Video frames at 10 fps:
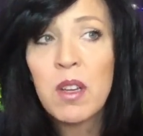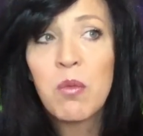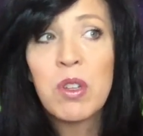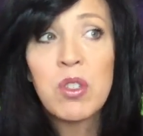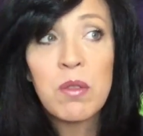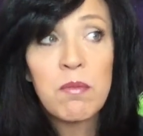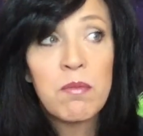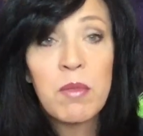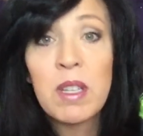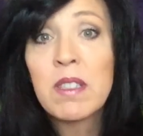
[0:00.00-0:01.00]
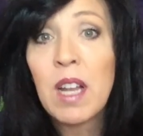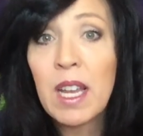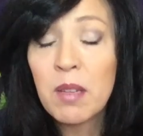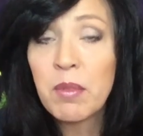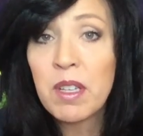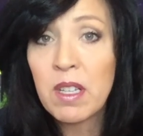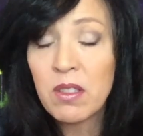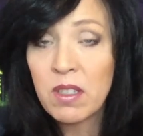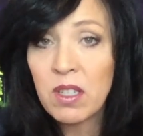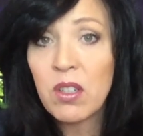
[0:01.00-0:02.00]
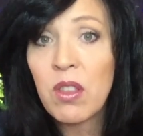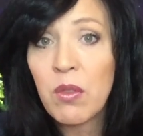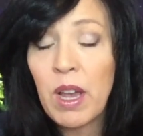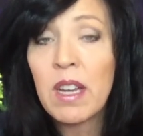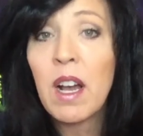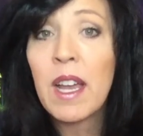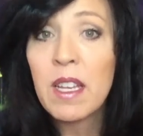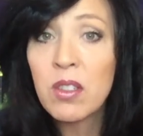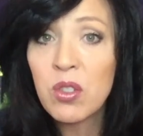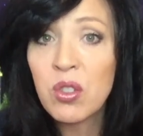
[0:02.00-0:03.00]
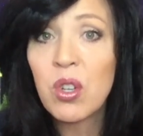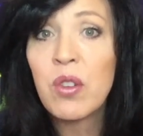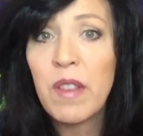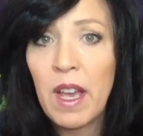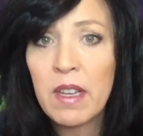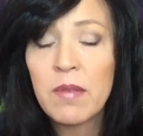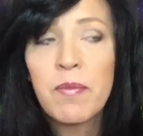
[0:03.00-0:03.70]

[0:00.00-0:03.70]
which means that I can be considered a threat. I can discern that.